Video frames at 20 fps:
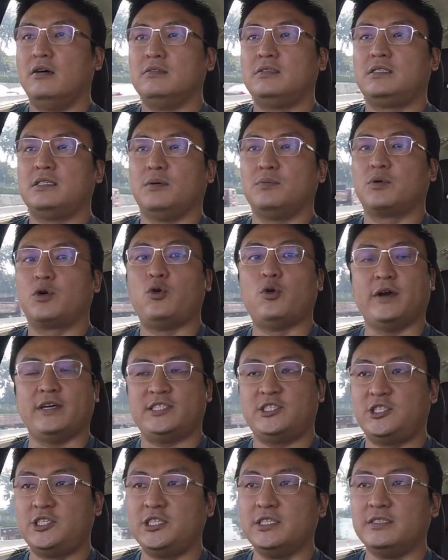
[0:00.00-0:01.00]
on some
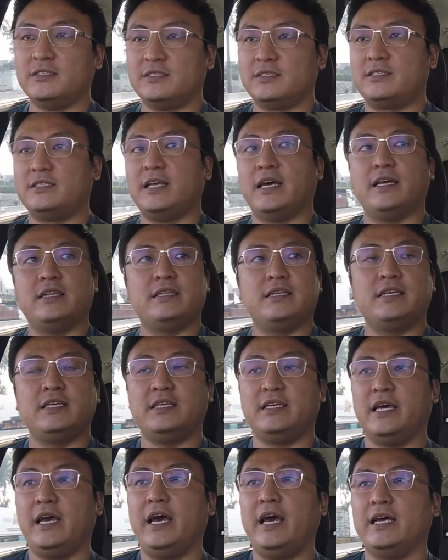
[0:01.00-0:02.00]
questions that
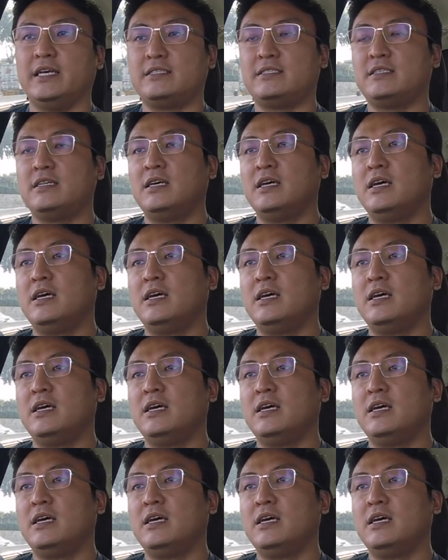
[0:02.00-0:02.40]
he has.